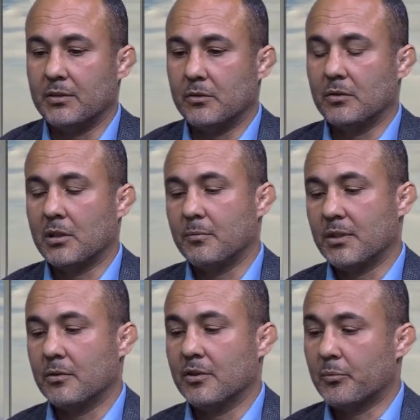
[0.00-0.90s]
they, um,
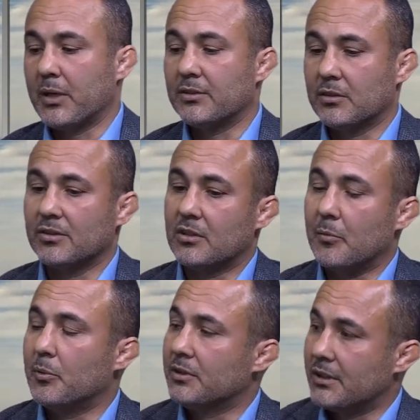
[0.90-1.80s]
the, the, appraiser does a
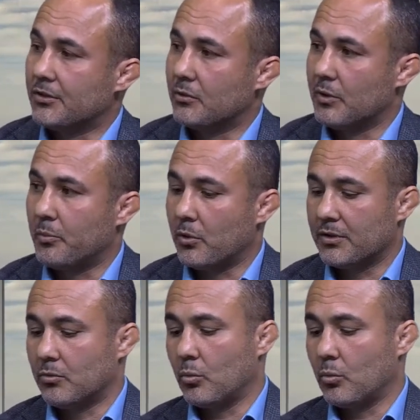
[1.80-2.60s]
couple additional reports.